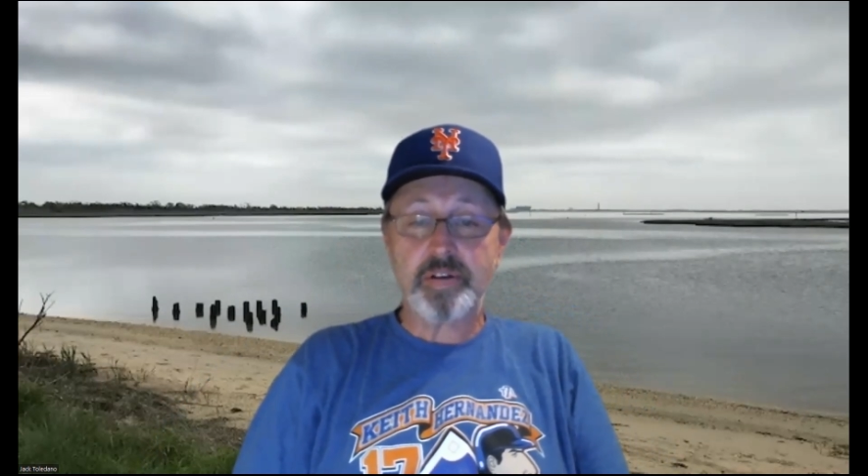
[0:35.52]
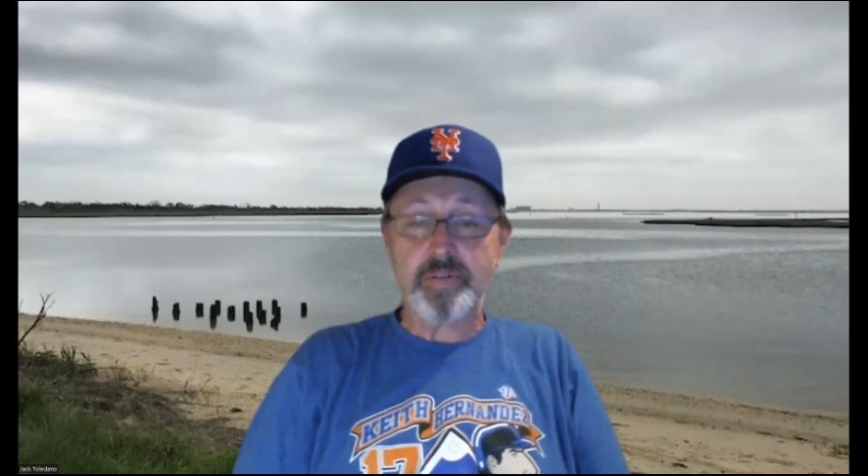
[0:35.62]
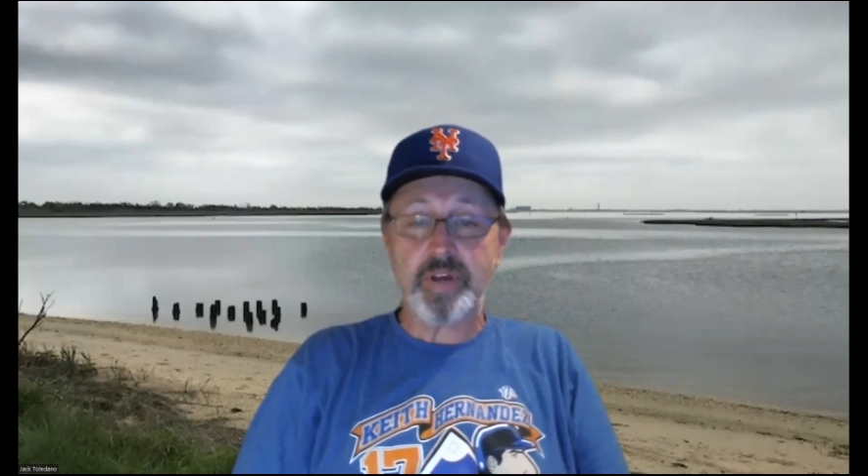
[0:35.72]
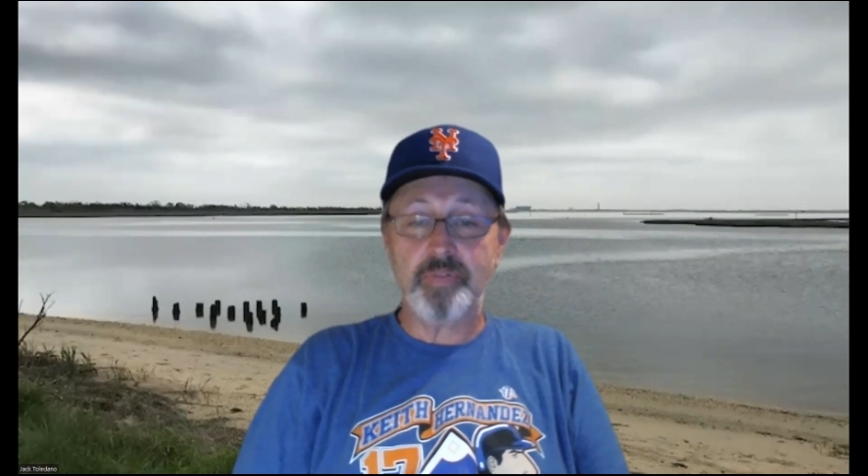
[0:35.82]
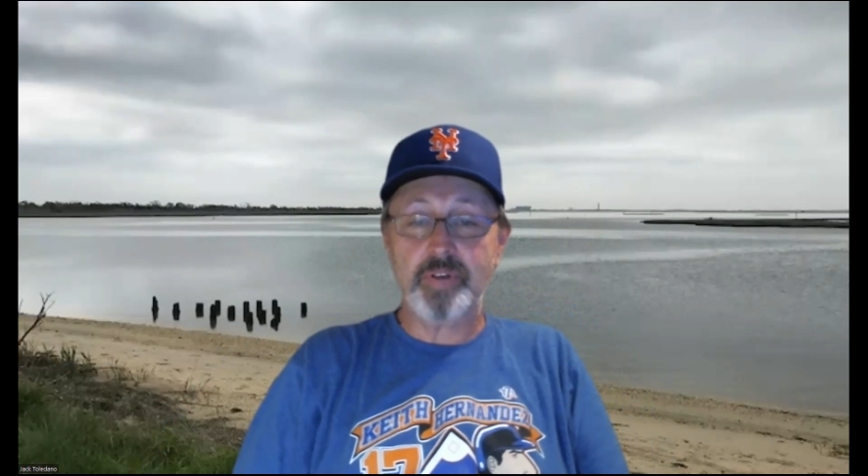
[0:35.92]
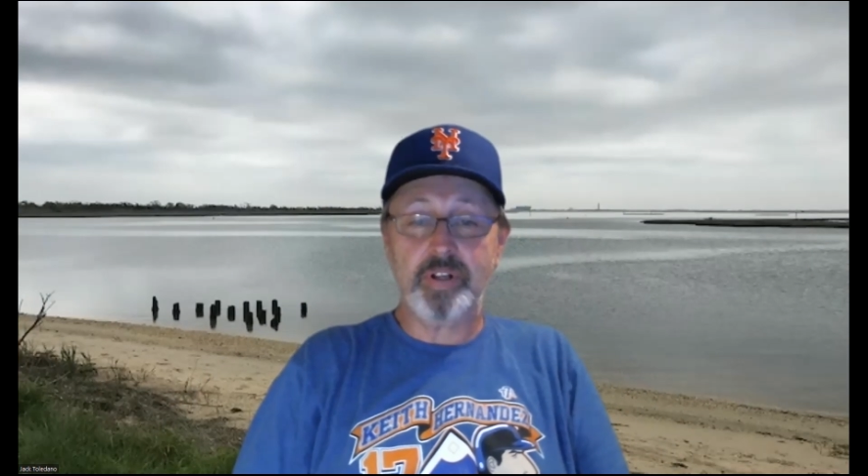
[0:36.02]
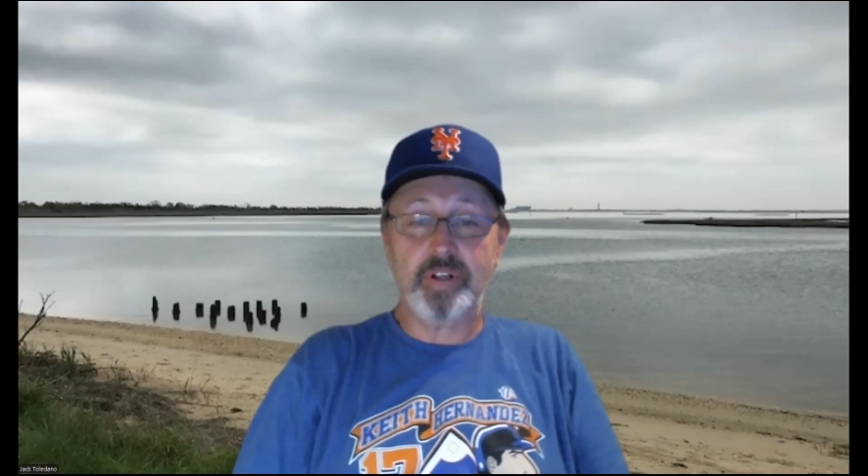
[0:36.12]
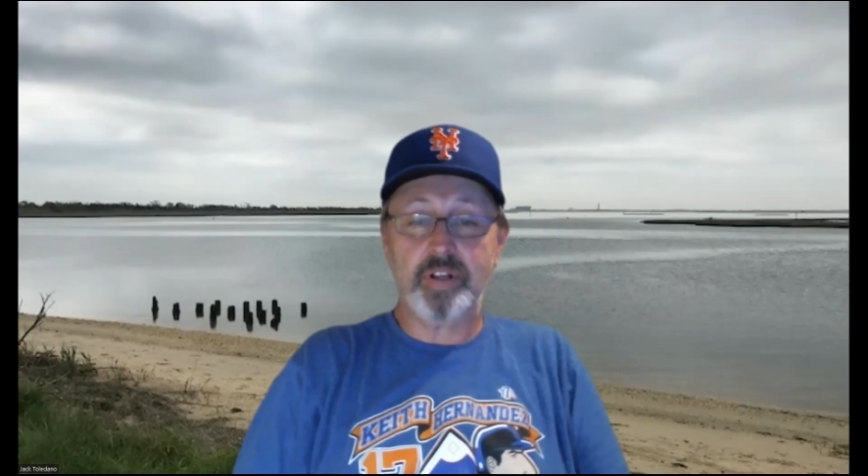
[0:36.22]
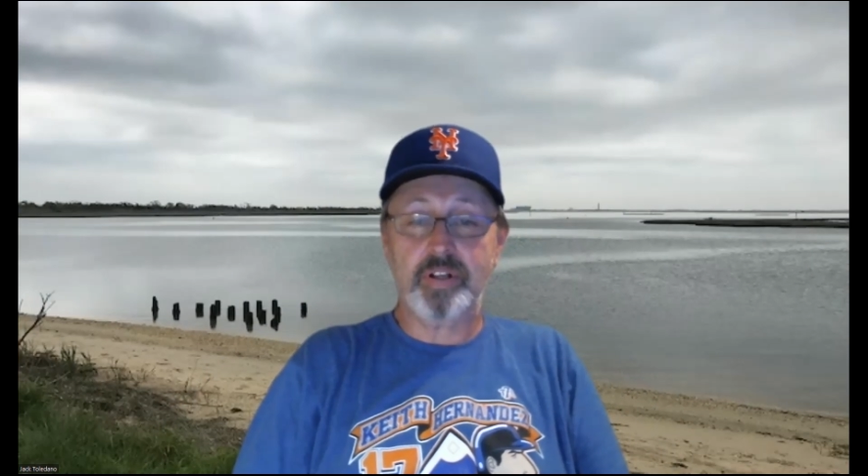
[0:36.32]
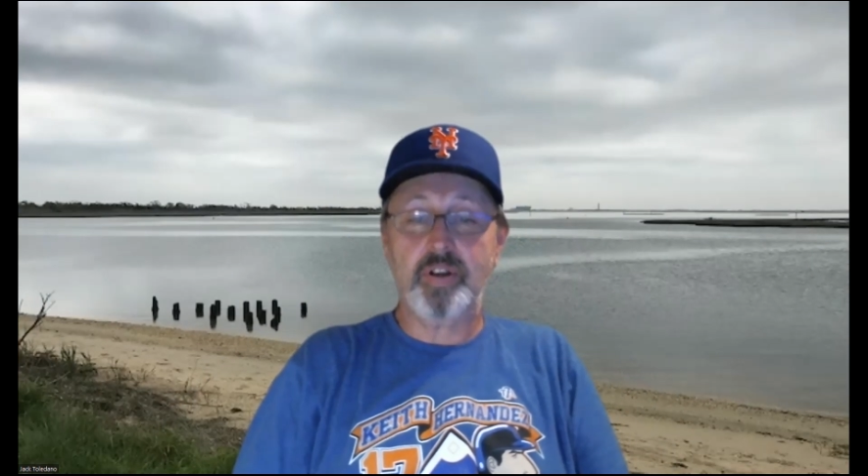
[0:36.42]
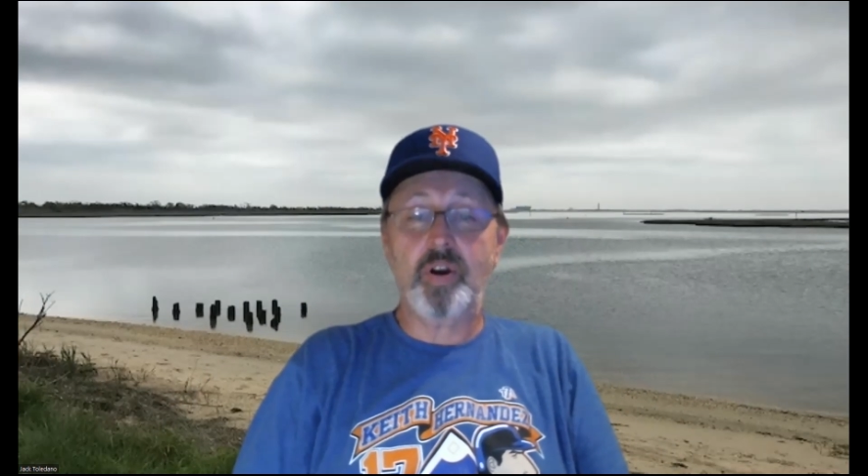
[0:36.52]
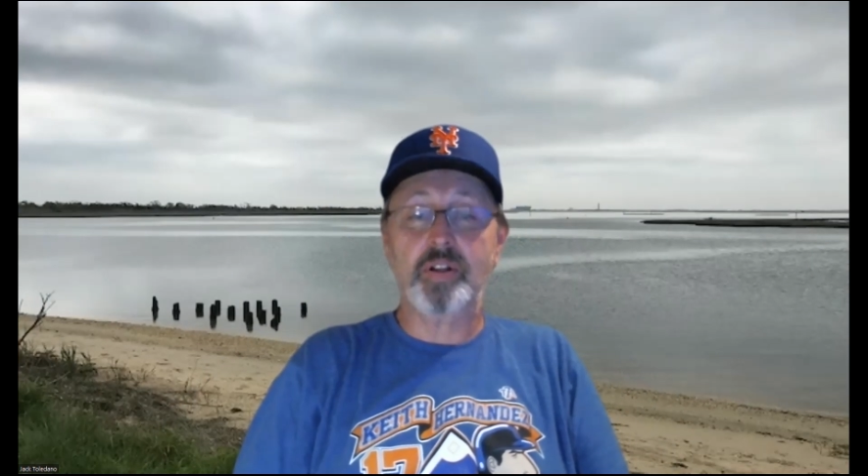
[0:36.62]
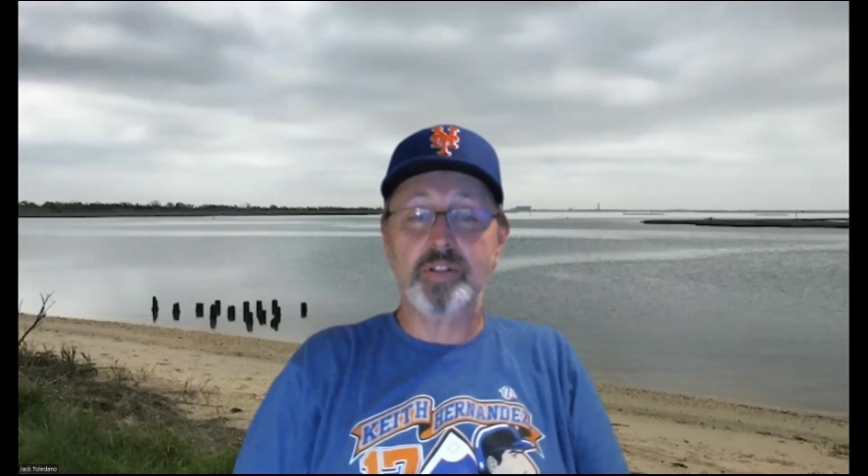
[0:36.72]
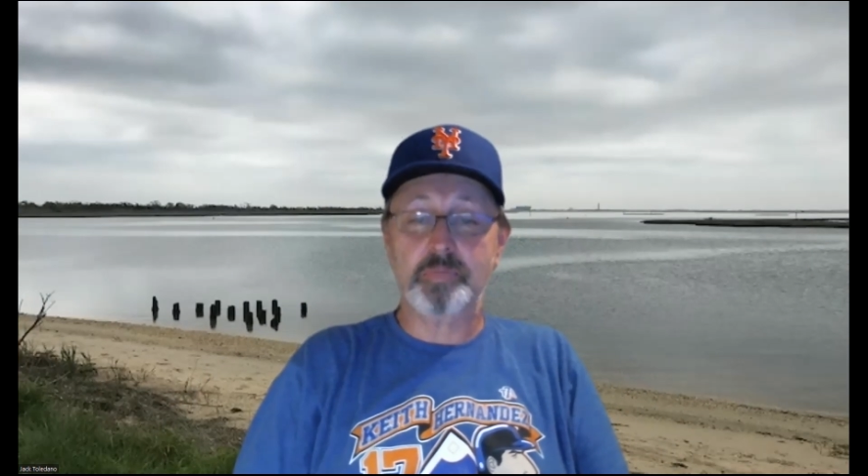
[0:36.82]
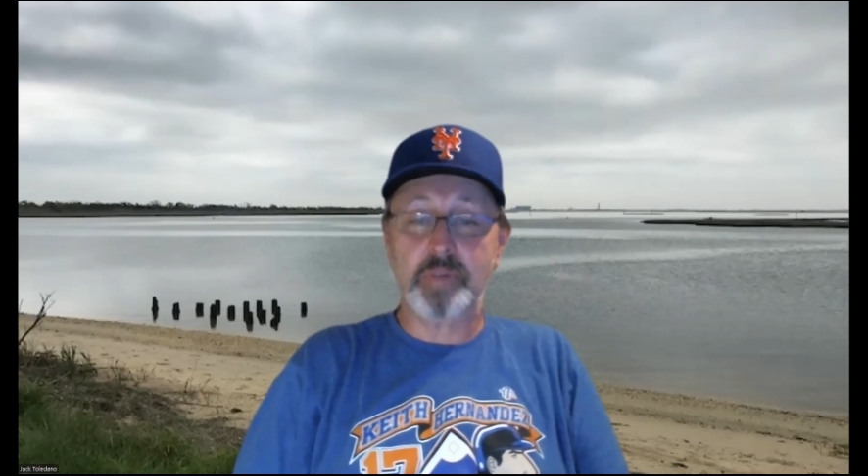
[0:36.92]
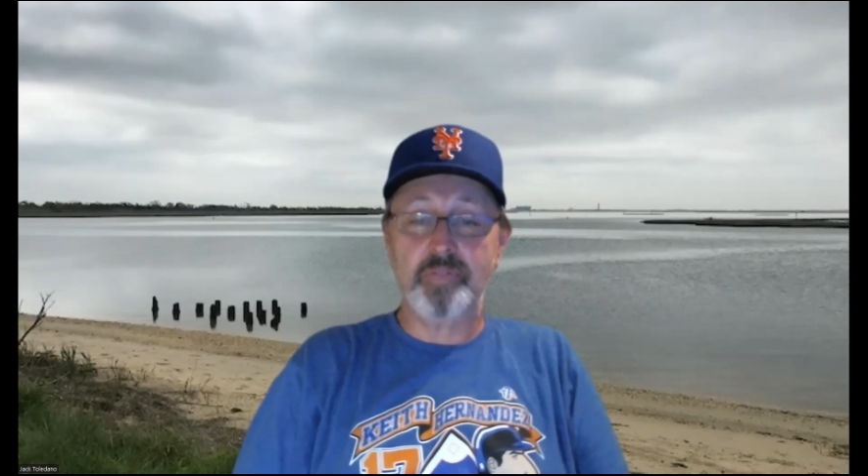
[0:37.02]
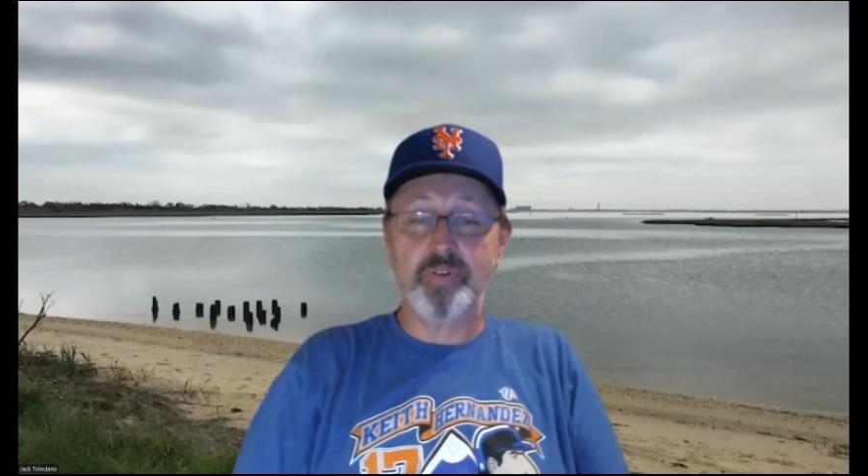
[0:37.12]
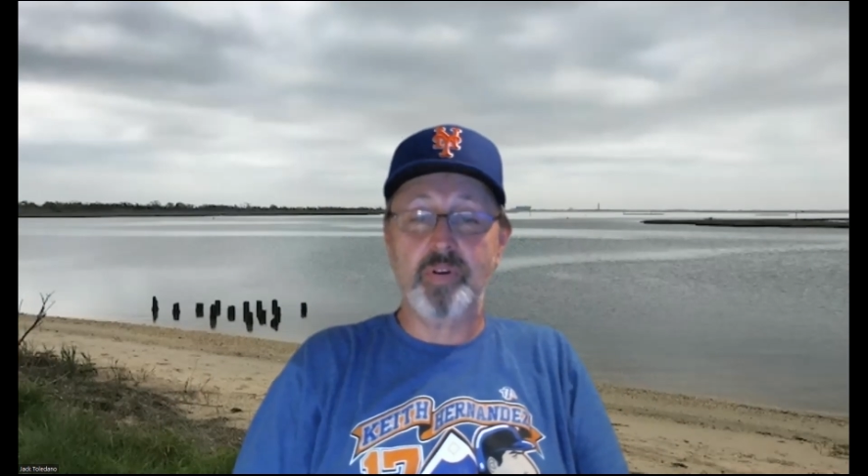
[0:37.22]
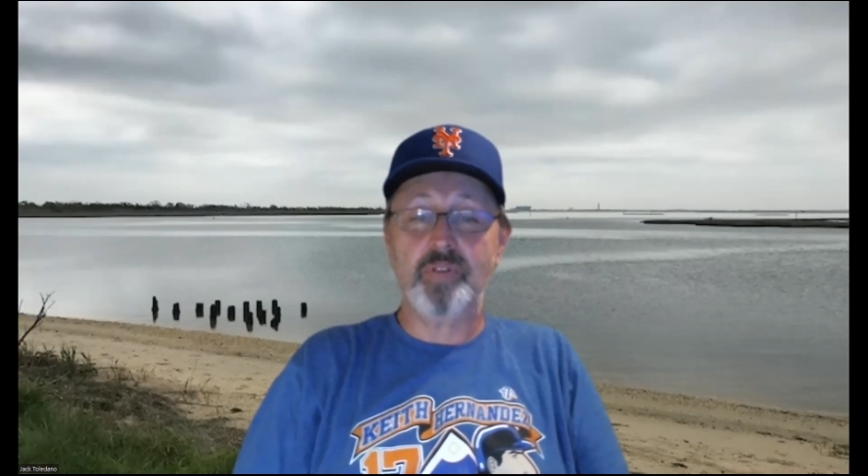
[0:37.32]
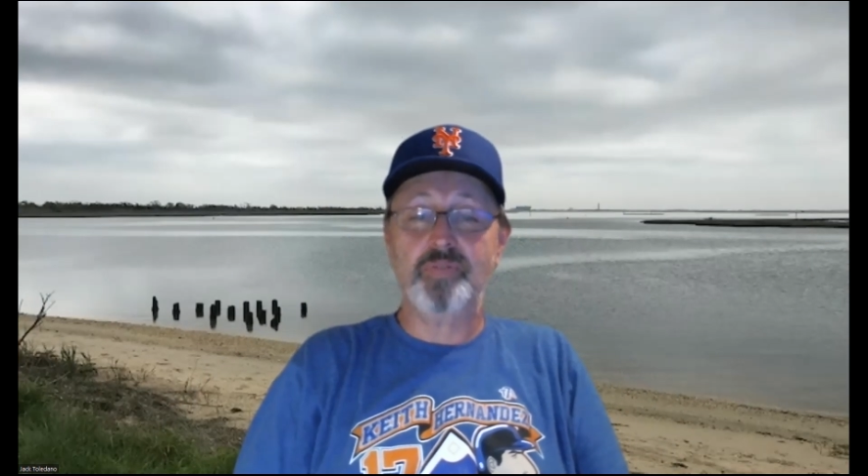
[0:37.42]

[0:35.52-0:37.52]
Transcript: of having gone to my very